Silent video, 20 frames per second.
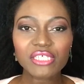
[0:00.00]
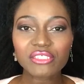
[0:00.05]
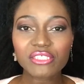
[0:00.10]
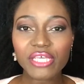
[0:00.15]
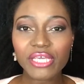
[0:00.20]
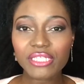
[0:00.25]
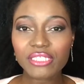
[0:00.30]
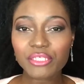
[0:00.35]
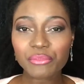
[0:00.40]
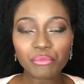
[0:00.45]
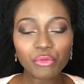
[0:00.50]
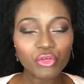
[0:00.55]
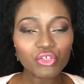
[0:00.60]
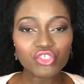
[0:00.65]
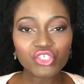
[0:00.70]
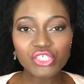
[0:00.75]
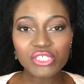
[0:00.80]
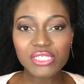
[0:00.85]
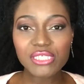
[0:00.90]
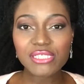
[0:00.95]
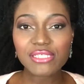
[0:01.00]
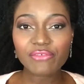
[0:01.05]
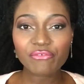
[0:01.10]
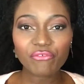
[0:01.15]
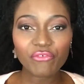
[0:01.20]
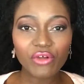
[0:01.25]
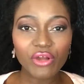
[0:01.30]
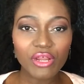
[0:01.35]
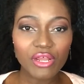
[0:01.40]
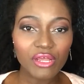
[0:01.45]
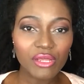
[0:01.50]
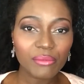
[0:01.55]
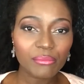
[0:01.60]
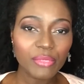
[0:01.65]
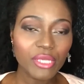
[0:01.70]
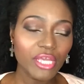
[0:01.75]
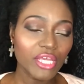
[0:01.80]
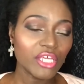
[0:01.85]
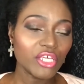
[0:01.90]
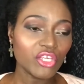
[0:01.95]
daily purchases from
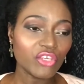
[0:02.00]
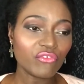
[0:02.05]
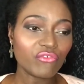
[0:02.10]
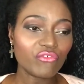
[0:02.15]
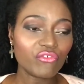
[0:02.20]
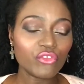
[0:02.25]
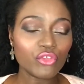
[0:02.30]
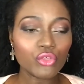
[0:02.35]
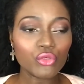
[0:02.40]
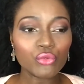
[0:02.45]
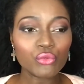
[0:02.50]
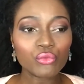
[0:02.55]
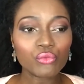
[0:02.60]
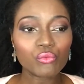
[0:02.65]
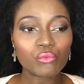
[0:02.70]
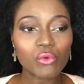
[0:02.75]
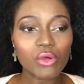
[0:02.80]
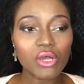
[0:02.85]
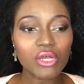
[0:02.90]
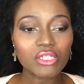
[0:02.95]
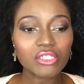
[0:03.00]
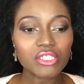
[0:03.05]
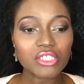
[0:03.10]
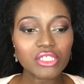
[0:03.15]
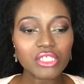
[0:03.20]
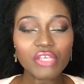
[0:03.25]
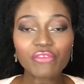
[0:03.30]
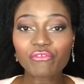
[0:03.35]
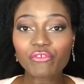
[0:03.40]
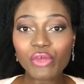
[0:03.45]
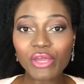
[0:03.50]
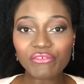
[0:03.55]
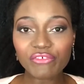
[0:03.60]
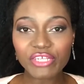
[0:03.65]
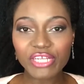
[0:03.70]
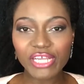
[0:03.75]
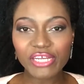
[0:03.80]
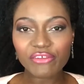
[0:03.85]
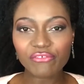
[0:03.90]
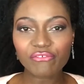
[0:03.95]
if you want if you have a
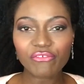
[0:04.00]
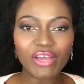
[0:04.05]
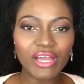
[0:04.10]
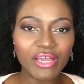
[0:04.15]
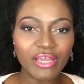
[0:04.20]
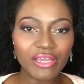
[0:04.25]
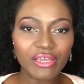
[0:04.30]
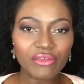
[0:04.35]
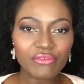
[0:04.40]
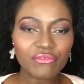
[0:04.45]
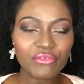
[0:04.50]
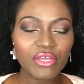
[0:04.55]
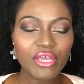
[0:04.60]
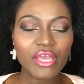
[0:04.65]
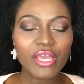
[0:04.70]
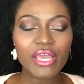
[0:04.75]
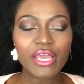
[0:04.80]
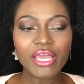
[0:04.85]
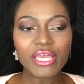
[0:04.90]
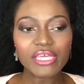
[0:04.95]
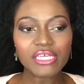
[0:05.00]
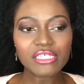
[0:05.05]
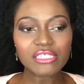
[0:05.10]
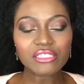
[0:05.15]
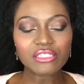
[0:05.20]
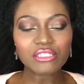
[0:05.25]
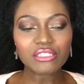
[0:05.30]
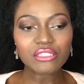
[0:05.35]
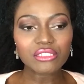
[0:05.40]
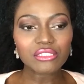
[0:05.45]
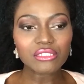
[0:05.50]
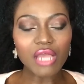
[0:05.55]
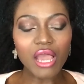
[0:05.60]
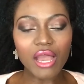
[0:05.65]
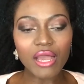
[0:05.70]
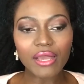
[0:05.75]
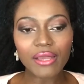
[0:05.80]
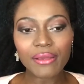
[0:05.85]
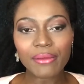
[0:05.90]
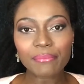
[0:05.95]
9 to 5 and
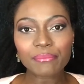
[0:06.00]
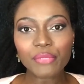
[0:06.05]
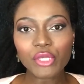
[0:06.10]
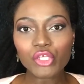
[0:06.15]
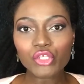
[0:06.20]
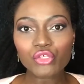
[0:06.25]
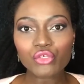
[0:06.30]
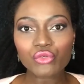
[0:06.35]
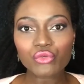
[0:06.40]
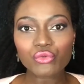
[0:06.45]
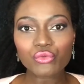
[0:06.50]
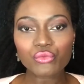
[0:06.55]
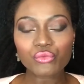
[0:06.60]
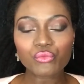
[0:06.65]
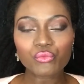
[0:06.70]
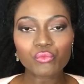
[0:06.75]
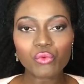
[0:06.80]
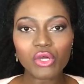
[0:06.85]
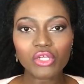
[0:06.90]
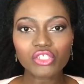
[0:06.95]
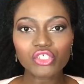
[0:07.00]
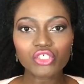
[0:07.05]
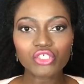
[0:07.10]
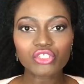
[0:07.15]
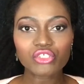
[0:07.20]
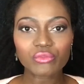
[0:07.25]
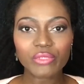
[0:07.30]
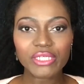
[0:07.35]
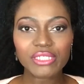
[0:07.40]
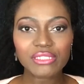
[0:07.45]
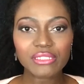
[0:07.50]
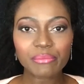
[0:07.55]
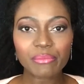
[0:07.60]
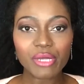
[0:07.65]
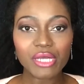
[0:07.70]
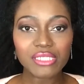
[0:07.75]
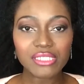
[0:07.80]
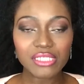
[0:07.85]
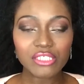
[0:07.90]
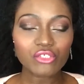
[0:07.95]
um, you want your direct
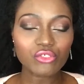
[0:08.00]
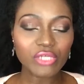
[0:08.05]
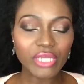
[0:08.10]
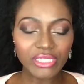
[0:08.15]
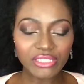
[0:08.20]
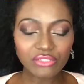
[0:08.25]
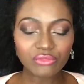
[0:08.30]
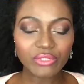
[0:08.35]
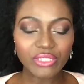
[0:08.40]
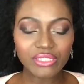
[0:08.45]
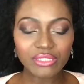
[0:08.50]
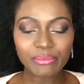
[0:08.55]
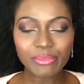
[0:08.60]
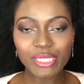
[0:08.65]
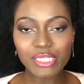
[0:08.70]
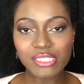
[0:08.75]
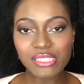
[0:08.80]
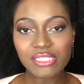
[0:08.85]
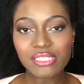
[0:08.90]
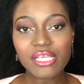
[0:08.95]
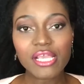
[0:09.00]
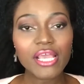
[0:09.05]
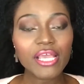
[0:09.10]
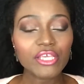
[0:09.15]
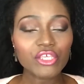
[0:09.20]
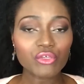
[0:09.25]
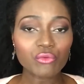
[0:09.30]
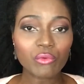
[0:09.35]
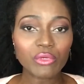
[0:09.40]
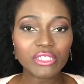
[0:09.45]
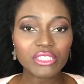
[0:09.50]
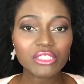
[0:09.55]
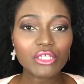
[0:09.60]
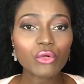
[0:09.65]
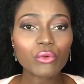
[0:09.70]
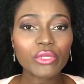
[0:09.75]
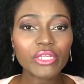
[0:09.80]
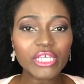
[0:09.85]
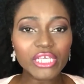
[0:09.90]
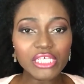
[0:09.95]
deposit you get direct deposit you want it
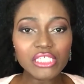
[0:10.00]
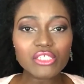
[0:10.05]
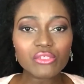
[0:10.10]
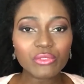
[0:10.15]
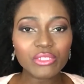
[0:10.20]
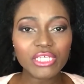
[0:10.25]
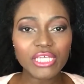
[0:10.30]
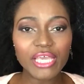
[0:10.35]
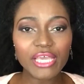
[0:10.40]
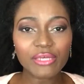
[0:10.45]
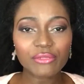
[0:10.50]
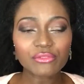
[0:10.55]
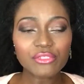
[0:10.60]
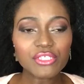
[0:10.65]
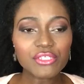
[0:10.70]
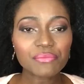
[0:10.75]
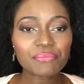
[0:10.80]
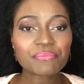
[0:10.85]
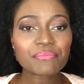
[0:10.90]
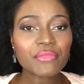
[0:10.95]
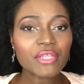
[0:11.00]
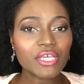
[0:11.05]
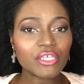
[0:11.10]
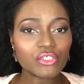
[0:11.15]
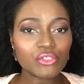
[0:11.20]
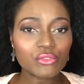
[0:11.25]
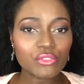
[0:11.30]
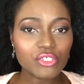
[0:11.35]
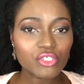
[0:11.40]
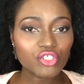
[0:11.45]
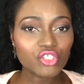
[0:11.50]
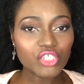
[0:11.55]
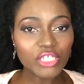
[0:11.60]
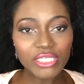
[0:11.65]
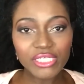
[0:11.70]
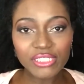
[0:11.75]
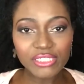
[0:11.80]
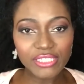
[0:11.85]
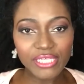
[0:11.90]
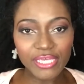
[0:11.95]
going into an account use your
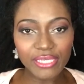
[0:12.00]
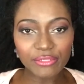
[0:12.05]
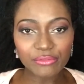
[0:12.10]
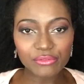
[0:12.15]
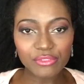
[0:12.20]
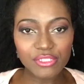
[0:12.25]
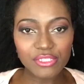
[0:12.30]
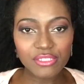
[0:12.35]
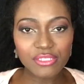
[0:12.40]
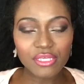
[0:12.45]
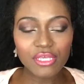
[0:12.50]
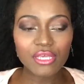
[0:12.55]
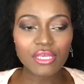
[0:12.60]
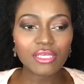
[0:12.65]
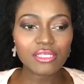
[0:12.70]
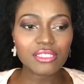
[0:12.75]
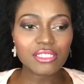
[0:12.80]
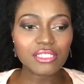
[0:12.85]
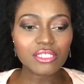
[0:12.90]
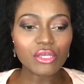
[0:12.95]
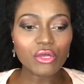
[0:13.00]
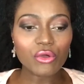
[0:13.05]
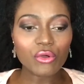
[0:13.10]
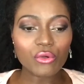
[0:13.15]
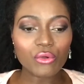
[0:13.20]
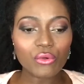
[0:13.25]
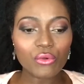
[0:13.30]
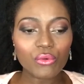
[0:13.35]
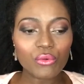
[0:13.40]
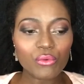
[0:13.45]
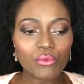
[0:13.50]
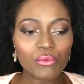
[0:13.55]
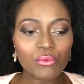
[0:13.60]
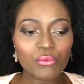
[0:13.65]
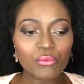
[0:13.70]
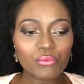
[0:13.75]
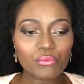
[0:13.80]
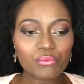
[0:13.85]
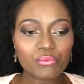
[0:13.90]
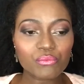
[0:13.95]
checking account
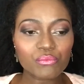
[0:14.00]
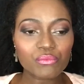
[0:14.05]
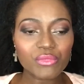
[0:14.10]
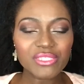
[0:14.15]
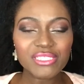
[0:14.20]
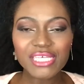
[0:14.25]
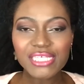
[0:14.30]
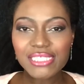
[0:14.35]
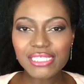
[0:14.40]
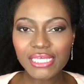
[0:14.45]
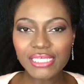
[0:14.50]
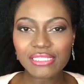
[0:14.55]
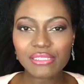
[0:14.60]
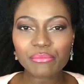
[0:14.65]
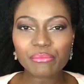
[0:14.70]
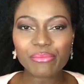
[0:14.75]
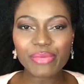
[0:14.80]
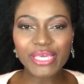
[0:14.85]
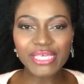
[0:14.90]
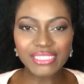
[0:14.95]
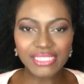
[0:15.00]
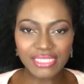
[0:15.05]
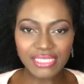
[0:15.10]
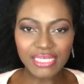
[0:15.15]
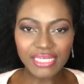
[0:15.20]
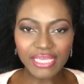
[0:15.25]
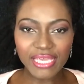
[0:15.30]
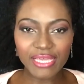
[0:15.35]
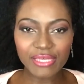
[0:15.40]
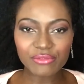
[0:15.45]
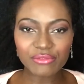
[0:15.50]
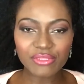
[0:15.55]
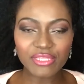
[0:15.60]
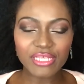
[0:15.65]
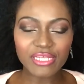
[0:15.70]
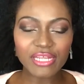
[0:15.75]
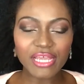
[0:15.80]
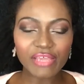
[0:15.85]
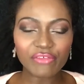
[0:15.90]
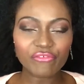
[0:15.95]
so that's like the basic account
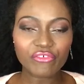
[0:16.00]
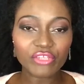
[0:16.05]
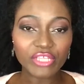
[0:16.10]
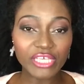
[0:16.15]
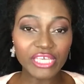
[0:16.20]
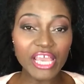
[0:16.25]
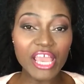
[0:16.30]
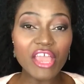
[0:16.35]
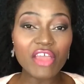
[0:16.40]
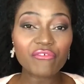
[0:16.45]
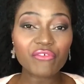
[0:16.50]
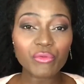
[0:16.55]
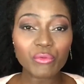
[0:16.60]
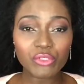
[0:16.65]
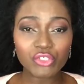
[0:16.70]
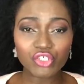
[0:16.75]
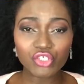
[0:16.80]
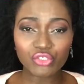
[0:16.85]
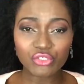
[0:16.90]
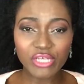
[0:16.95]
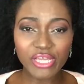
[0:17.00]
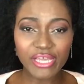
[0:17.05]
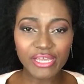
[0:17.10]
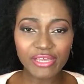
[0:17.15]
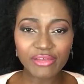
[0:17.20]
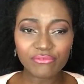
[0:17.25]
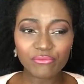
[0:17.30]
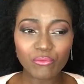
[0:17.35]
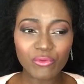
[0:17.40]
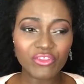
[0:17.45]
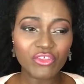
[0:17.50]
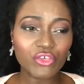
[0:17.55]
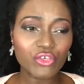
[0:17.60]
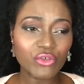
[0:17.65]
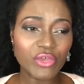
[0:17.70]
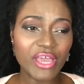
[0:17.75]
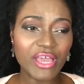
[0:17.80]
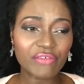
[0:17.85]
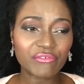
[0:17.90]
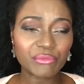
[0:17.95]
that I feel like everyone should have, whether you
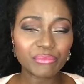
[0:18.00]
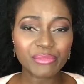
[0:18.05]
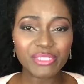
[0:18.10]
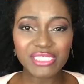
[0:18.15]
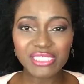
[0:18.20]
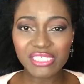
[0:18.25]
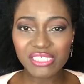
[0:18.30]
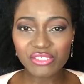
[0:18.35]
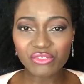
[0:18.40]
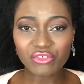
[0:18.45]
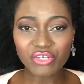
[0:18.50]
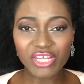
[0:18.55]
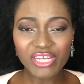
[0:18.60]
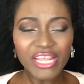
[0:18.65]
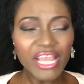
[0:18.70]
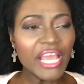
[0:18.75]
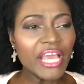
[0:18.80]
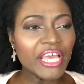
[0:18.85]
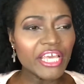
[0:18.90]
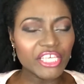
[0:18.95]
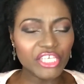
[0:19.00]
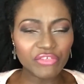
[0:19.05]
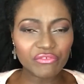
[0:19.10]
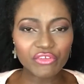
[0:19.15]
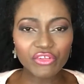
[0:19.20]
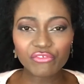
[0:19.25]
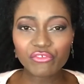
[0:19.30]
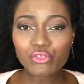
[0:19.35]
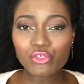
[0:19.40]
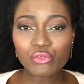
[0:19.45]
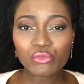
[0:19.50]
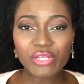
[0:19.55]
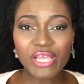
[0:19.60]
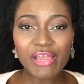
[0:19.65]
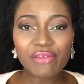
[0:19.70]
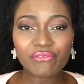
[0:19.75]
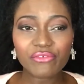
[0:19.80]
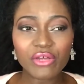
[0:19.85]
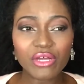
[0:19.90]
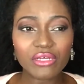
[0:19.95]
have a business or not. Even if you don't
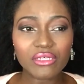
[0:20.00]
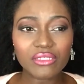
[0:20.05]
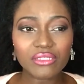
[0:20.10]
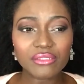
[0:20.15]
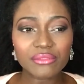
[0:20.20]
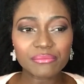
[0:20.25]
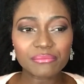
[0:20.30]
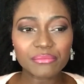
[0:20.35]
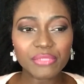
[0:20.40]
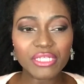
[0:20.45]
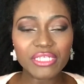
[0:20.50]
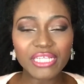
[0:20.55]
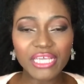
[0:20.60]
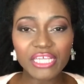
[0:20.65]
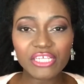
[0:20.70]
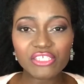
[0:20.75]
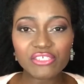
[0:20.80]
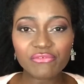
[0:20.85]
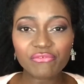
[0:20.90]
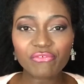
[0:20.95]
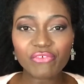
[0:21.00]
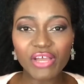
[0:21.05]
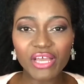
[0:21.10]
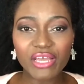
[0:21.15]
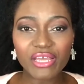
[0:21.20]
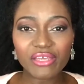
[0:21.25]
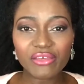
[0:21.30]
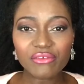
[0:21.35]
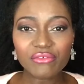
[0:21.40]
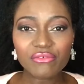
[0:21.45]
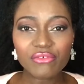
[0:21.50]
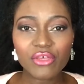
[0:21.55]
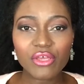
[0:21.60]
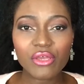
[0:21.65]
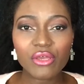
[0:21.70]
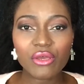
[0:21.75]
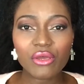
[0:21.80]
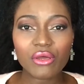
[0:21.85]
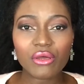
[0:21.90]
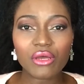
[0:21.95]
have um, a nine to five
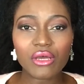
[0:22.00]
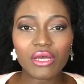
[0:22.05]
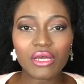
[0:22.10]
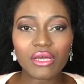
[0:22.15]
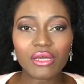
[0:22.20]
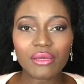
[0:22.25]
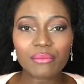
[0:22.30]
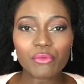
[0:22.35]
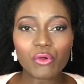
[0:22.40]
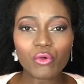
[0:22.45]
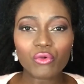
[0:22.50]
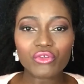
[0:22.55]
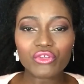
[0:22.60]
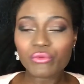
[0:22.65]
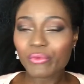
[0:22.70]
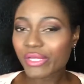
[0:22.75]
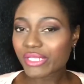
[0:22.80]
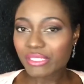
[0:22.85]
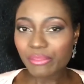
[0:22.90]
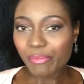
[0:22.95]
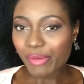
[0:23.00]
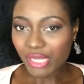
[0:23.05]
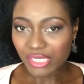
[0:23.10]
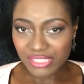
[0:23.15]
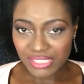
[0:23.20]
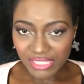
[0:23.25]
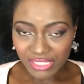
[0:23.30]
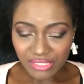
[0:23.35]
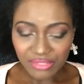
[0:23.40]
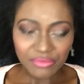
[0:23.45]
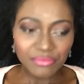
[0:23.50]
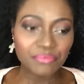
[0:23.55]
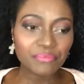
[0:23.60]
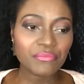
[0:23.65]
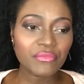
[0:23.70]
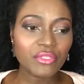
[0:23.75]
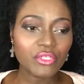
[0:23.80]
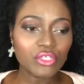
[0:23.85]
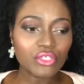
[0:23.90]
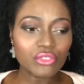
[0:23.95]
um, or direct deposit,
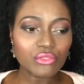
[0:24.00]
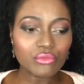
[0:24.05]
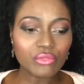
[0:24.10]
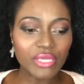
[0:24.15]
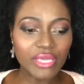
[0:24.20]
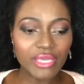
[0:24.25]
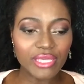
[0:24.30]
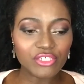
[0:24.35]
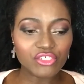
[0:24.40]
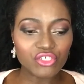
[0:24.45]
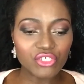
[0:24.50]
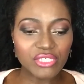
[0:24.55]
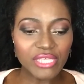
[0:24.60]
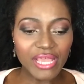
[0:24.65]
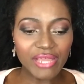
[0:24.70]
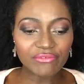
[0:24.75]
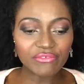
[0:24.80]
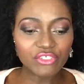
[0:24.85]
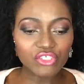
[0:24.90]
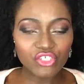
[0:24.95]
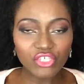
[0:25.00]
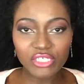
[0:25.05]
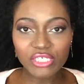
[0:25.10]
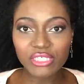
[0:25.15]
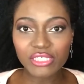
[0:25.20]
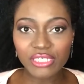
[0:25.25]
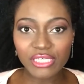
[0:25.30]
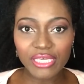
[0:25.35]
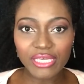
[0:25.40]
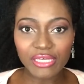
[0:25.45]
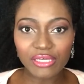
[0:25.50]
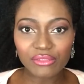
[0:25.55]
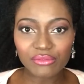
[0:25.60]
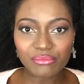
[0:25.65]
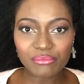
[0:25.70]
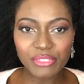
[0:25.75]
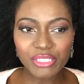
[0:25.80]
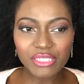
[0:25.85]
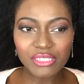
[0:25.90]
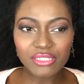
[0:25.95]
you can't just have a checking account
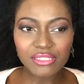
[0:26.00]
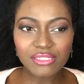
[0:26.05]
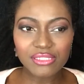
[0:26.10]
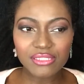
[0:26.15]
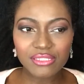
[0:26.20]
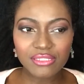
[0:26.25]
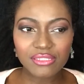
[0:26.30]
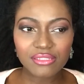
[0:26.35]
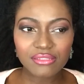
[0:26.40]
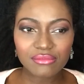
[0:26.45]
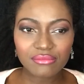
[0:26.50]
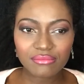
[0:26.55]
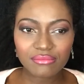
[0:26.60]
because